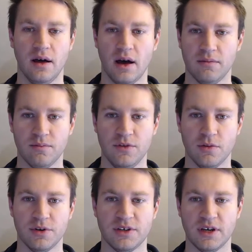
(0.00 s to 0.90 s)
on your
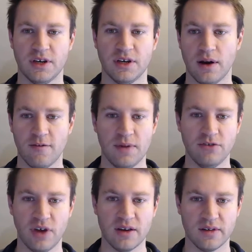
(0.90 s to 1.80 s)
particular
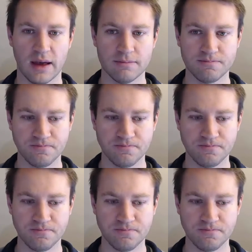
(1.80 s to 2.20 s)
FPGA design.